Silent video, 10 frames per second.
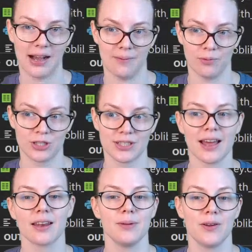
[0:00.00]
which is not
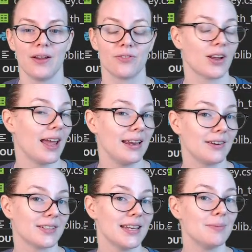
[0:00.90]
going to be great for K
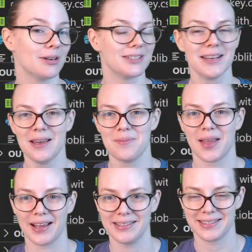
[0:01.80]
nearest neighbors
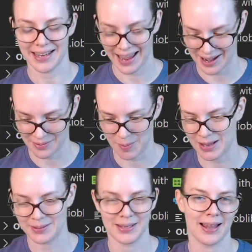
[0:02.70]
because, again, we
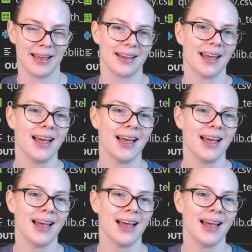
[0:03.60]
might see like,